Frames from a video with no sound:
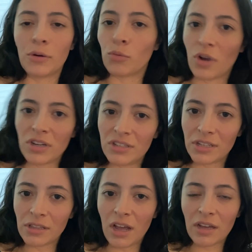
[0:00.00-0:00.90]
rugs a
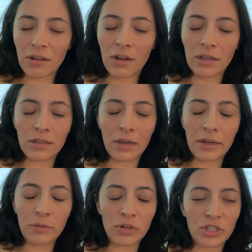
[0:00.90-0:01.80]
lot
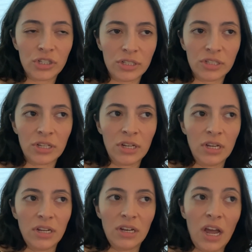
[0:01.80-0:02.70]
online, which is
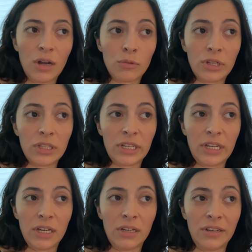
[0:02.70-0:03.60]
not
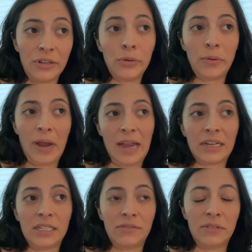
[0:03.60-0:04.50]
really a new
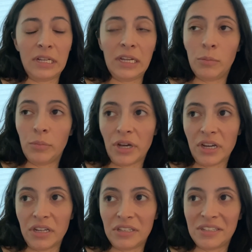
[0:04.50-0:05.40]
activity,
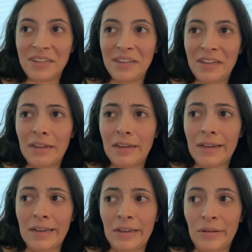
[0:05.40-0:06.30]
but
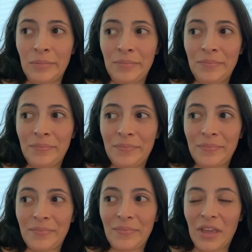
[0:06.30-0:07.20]

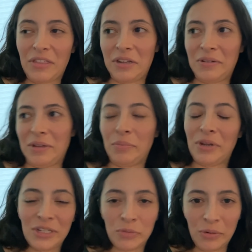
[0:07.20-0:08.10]
I think like
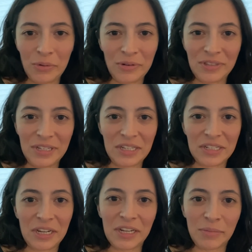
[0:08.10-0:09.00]
because we ordered the desk,
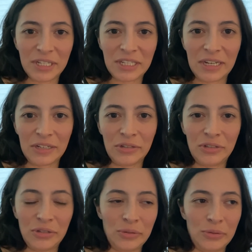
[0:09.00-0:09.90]
I am excited
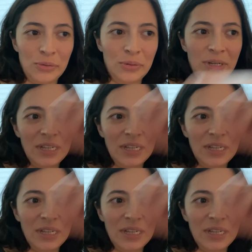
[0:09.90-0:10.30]
to